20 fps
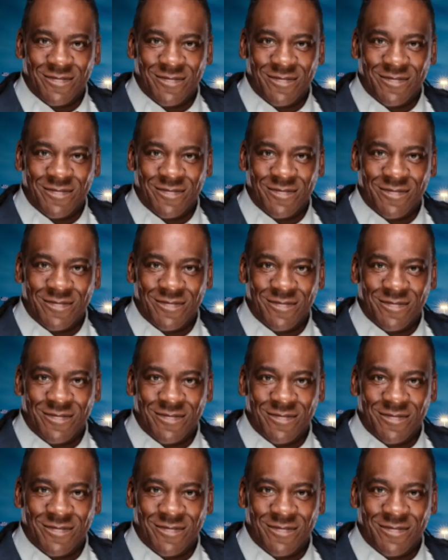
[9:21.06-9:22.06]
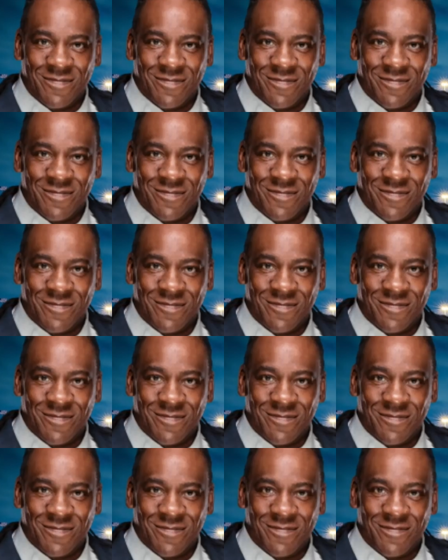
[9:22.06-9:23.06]

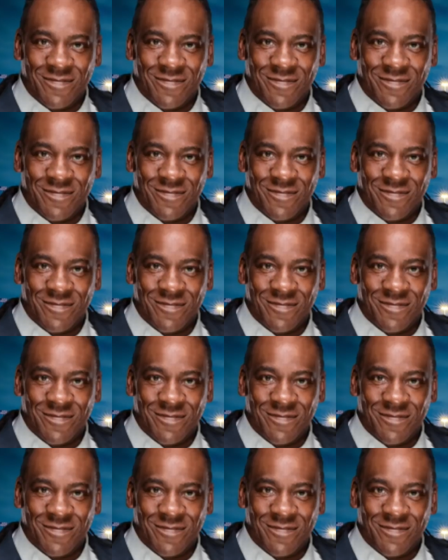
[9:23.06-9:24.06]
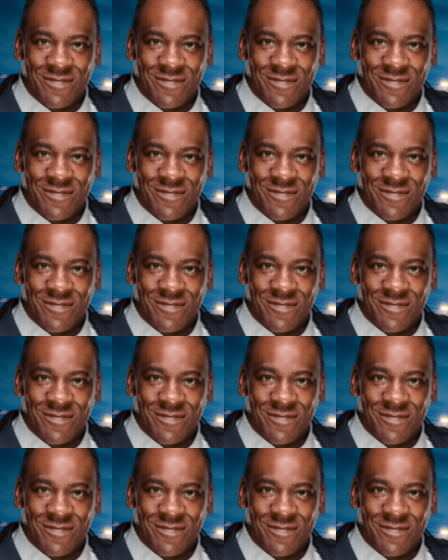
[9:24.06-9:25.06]

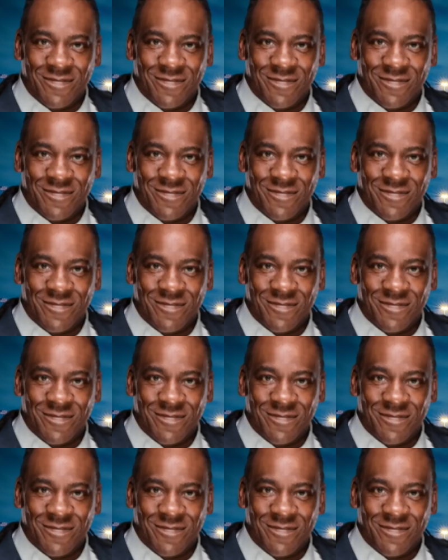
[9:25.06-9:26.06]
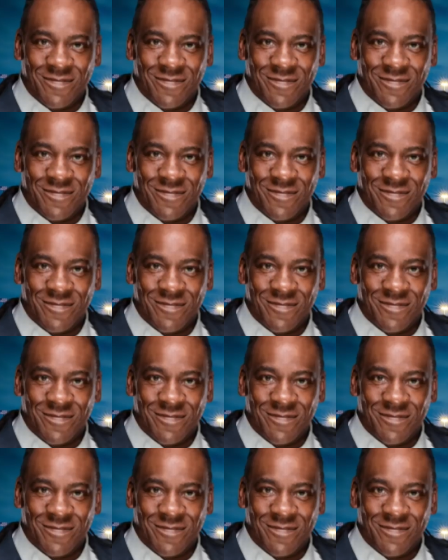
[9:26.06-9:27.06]

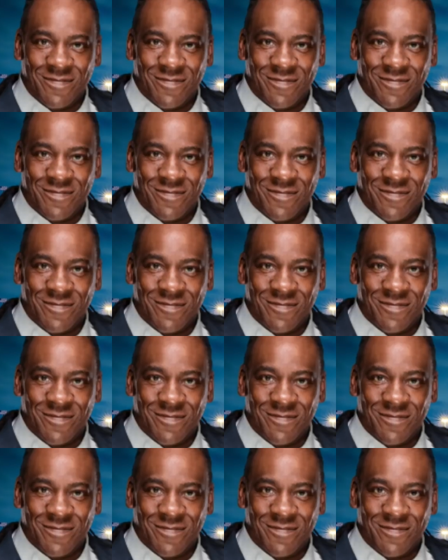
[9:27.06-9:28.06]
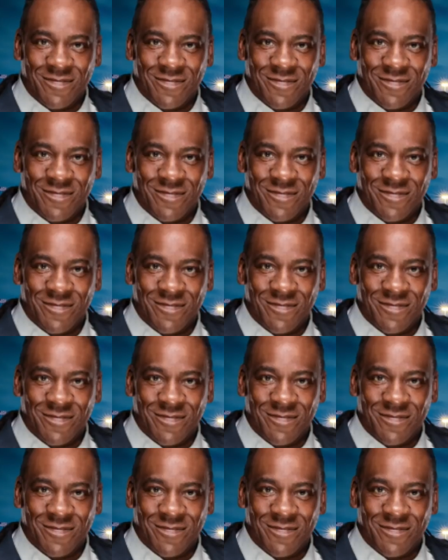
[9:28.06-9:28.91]
The face doesn't move, so there is nothing to read.